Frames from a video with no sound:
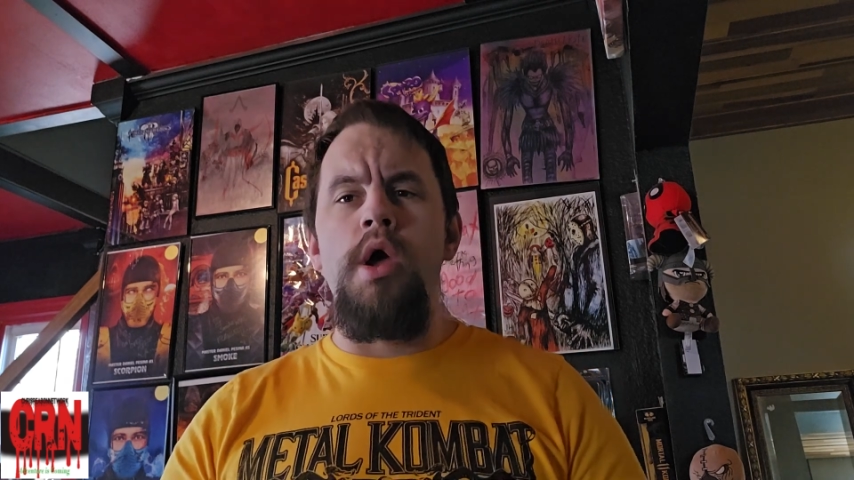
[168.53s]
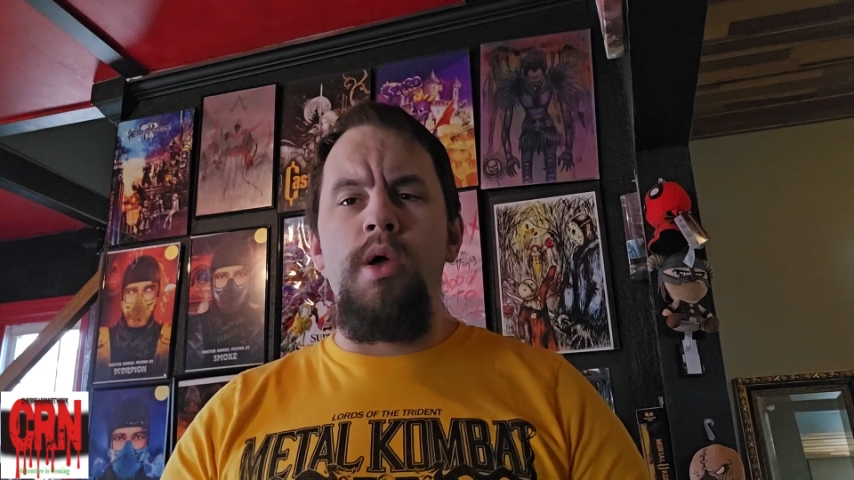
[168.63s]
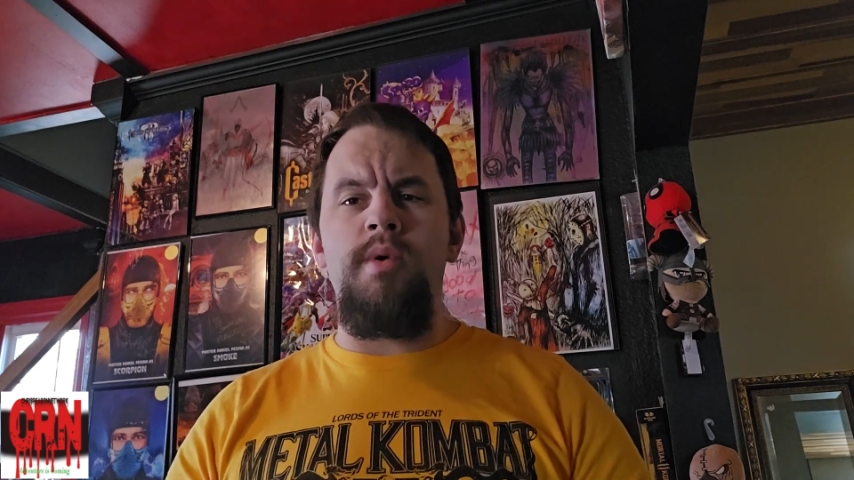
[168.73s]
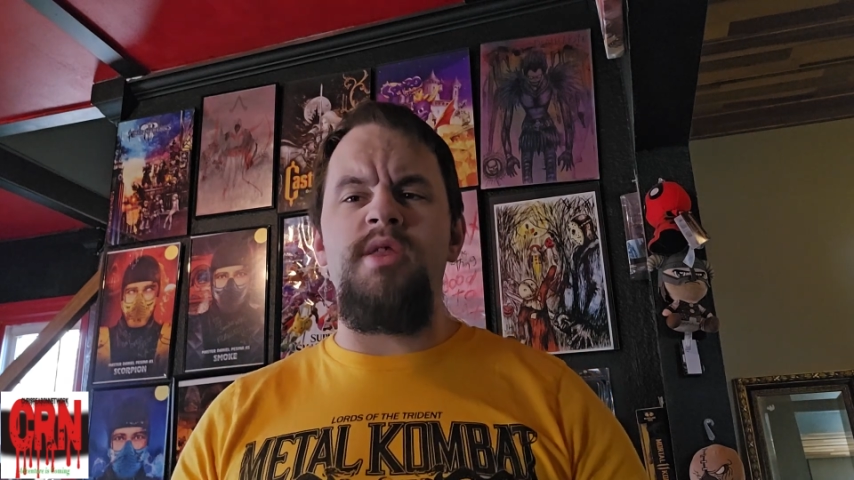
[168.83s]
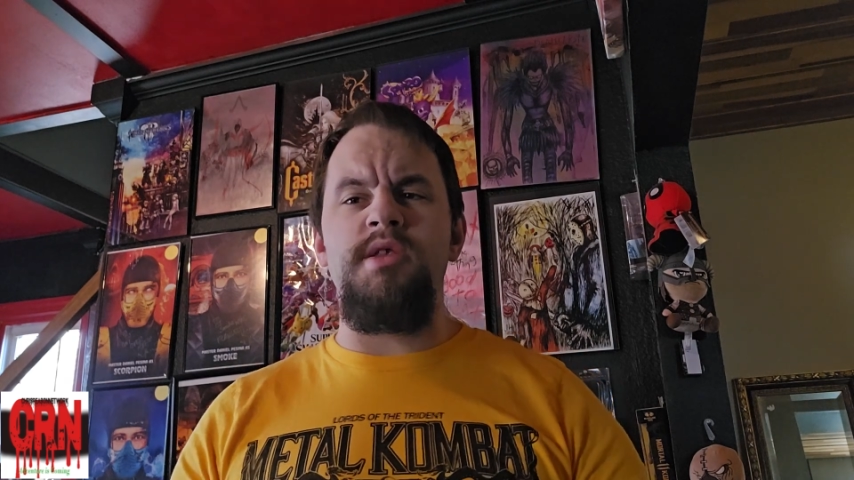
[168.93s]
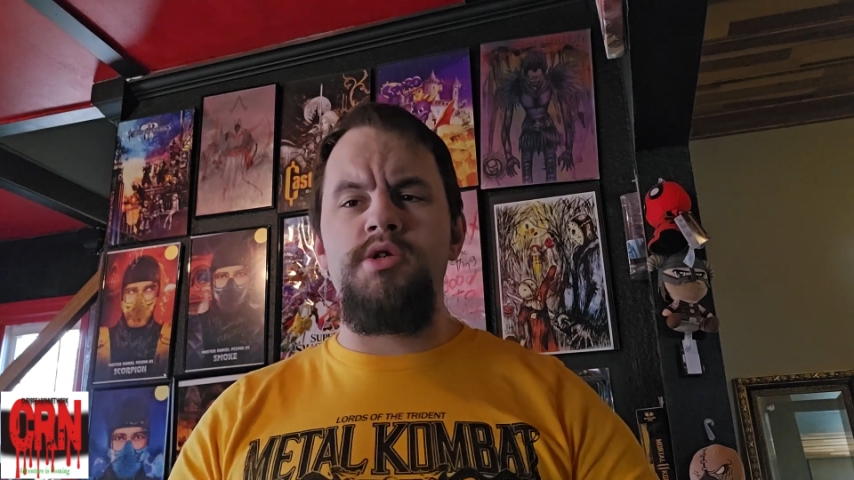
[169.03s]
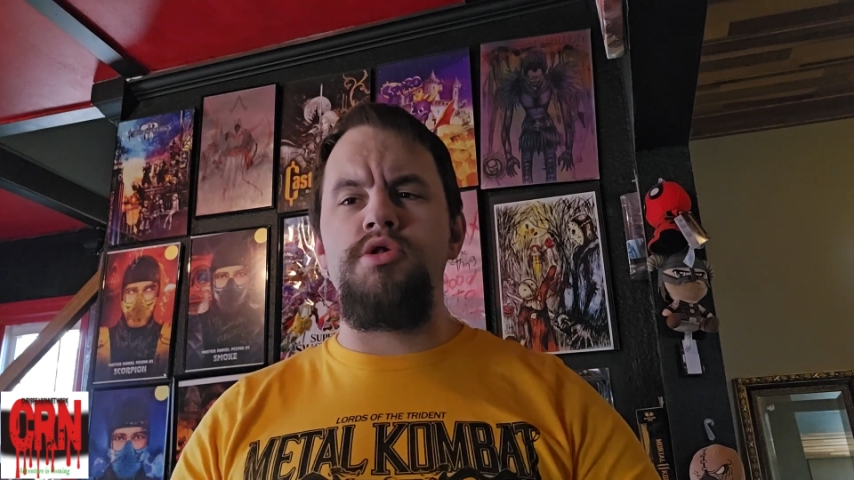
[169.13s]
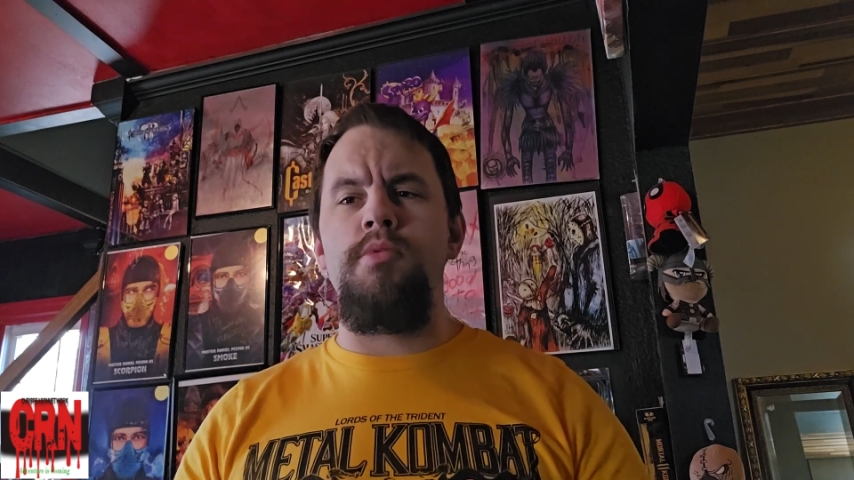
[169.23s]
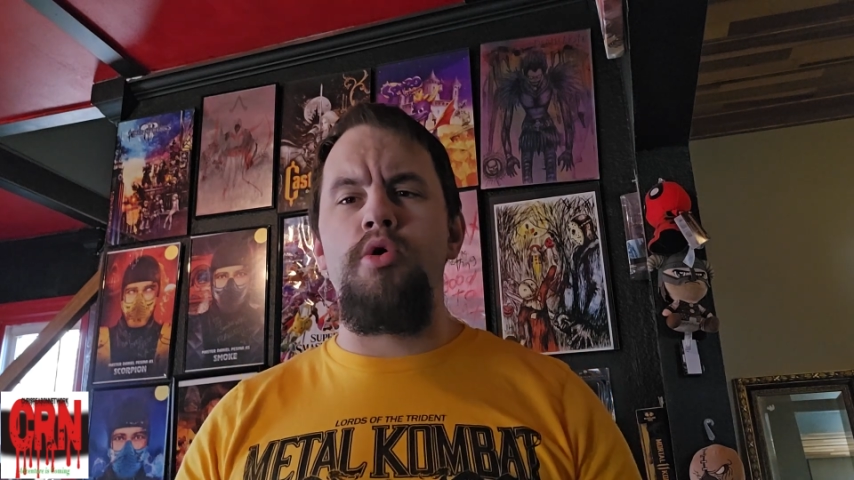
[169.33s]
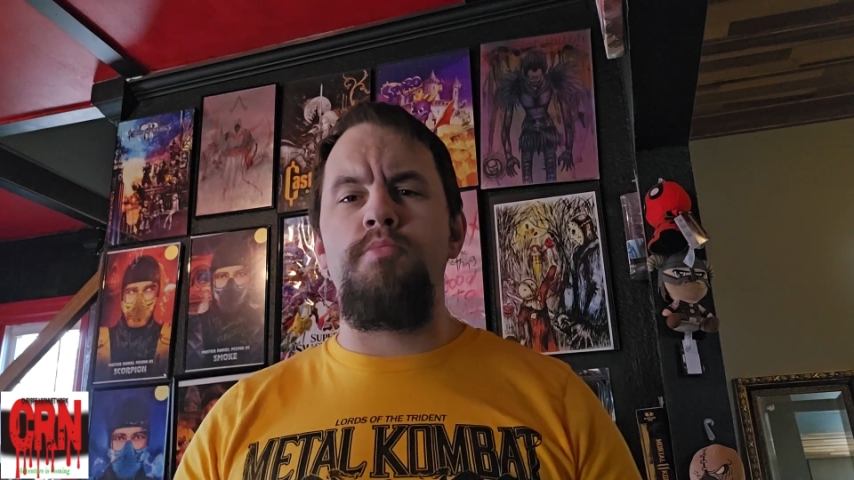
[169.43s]
When in the
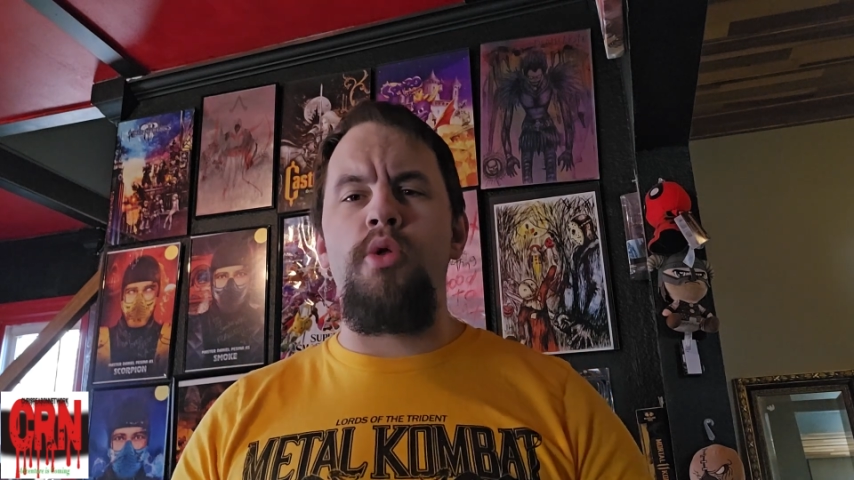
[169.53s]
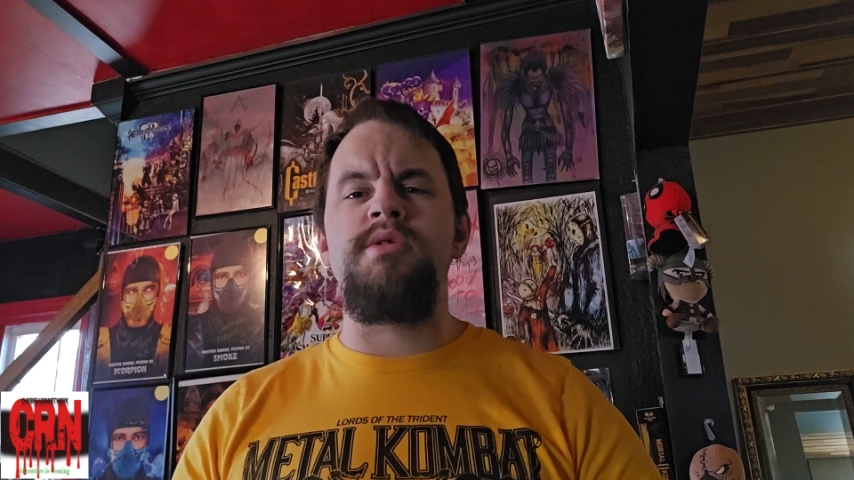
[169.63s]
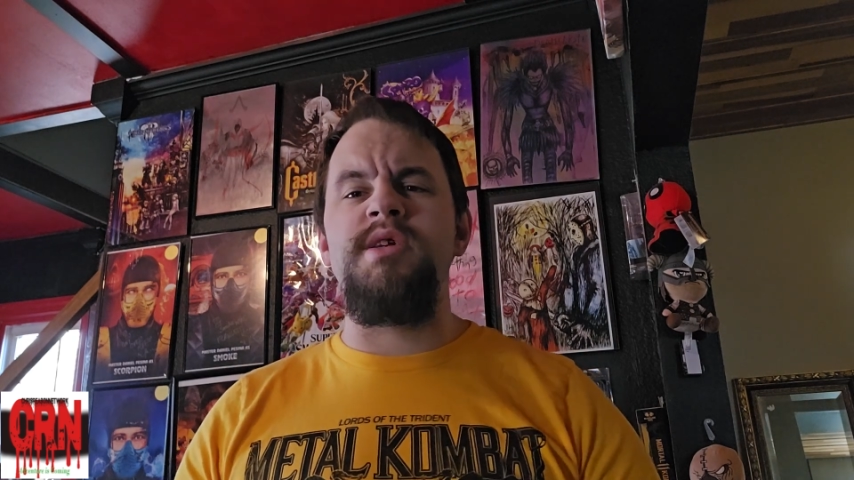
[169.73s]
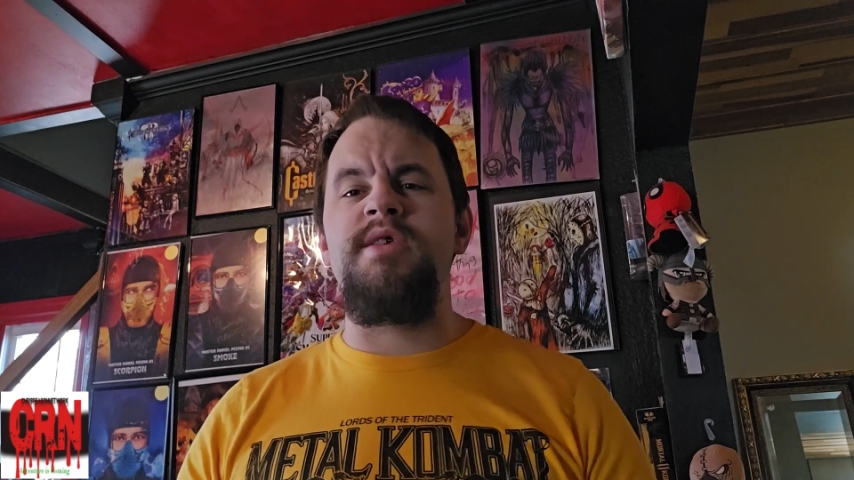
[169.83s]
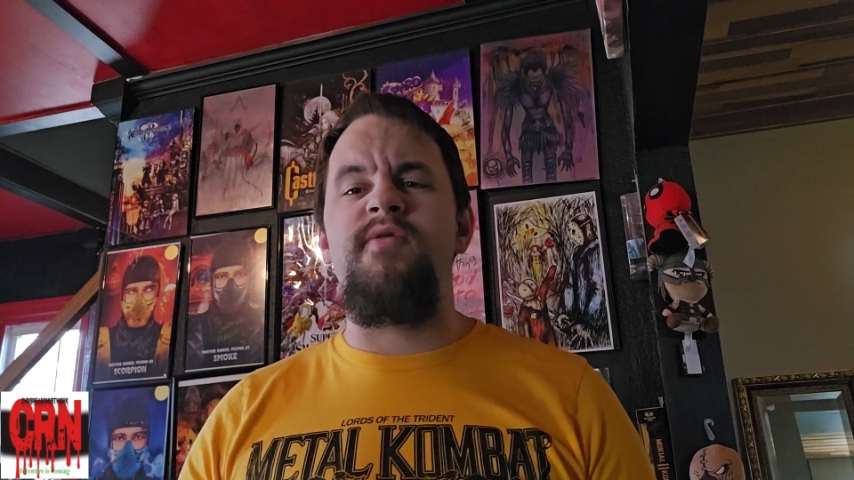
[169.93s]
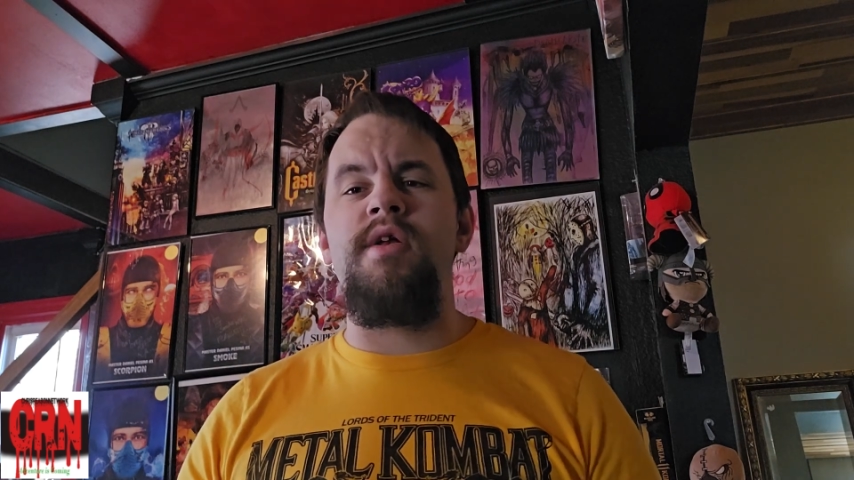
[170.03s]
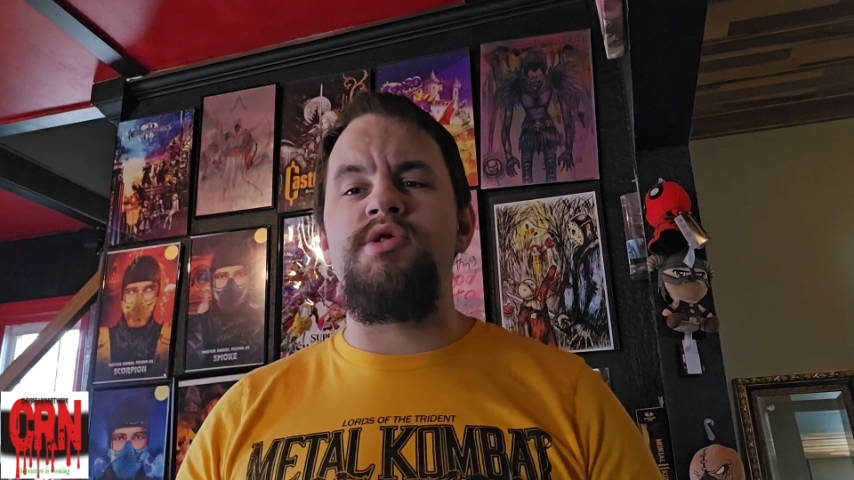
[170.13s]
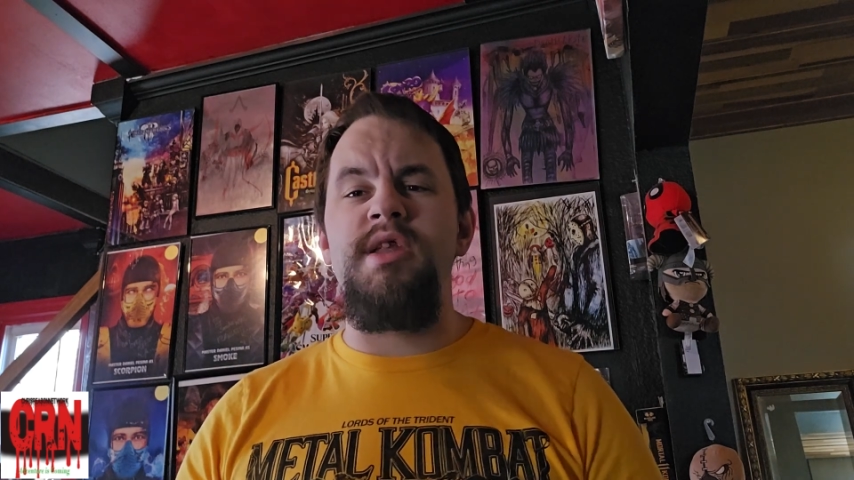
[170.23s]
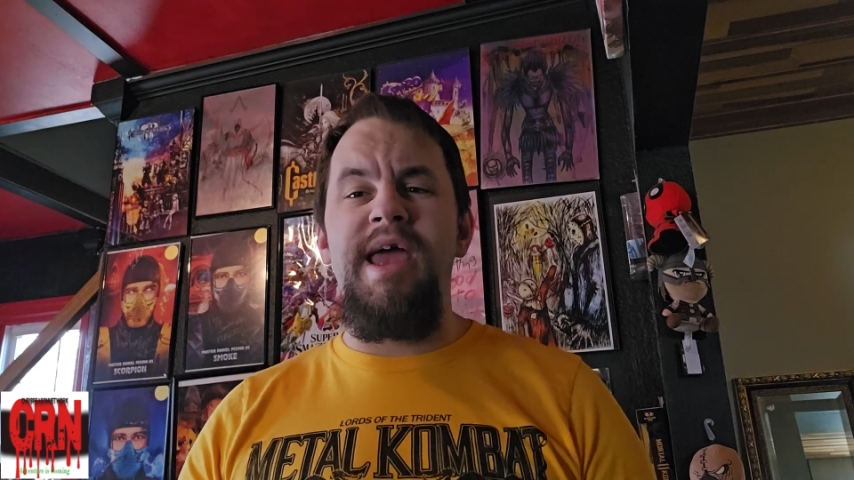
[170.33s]
digital mode, both sticks function